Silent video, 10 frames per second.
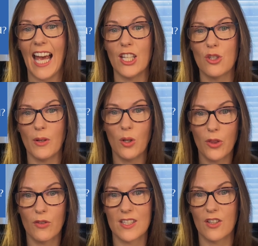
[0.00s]
Do I know what
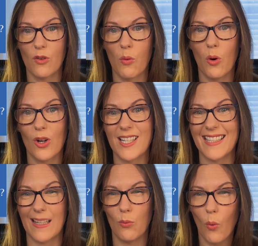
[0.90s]
the risk and reward is?
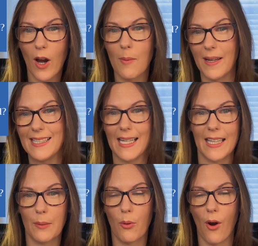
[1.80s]
And where am I setting
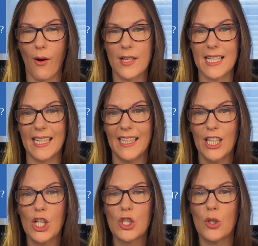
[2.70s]
the priority?
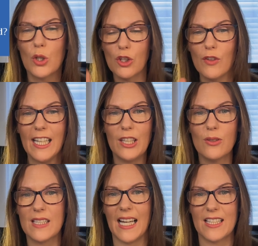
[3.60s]
So you can really
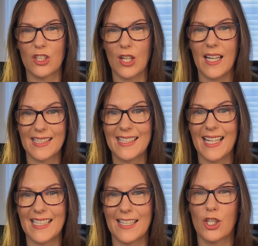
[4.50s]
use it as I
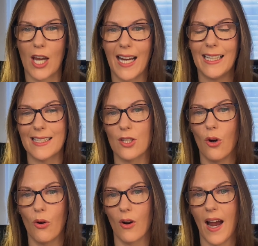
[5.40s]
said, as a checklist
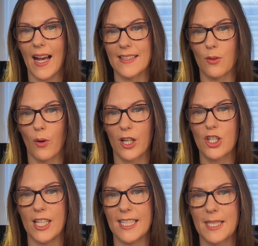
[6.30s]
or as a
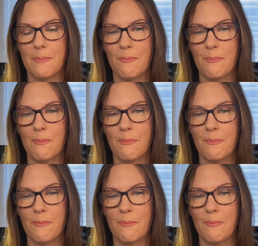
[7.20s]
worksheet.